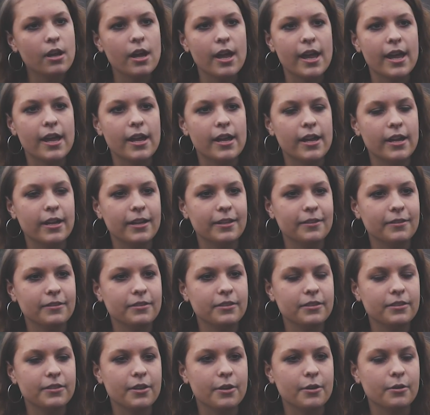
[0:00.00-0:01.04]
And
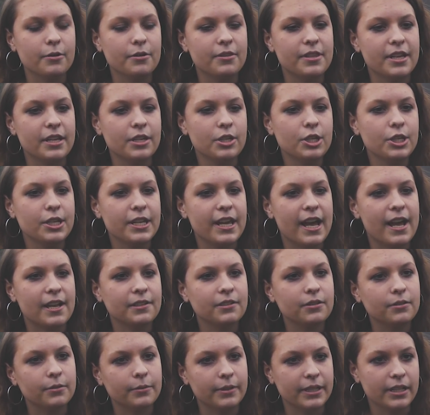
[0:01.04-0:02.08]
so then she
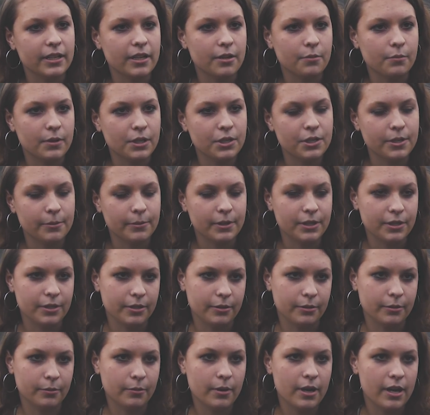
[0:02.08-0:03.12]
asked Serena what she would
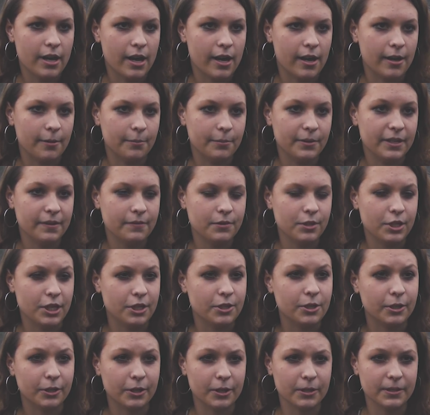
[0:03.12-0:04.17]
do if she
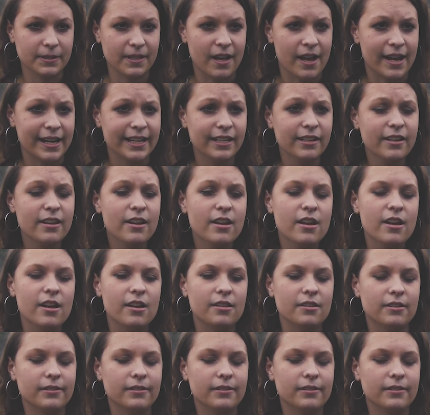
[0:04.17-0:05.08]
took her sign. The